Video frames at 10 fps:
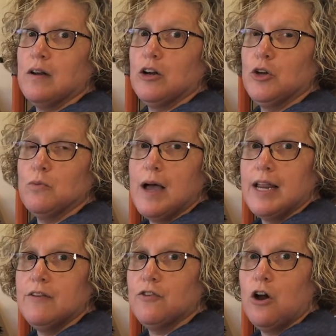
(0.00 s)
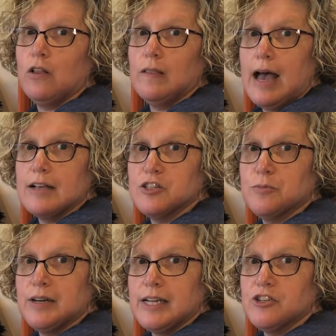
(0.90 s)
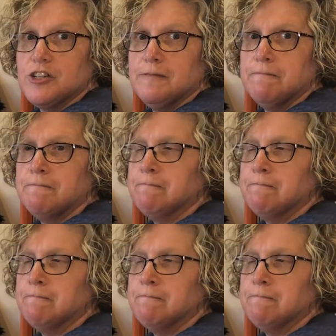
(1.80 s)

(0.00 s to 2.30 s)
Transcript: Are you ready for our last prediction?